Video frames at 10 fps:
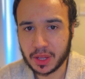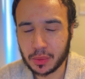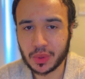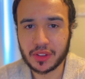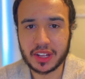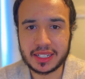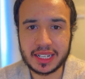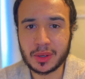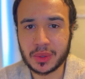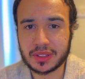What they
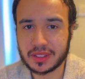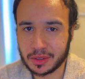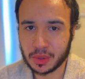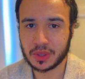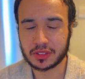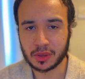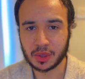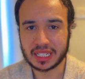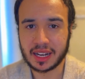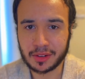didn't want to do was
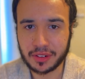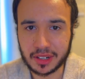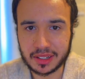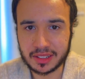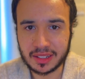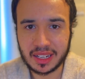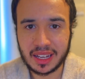go to Africa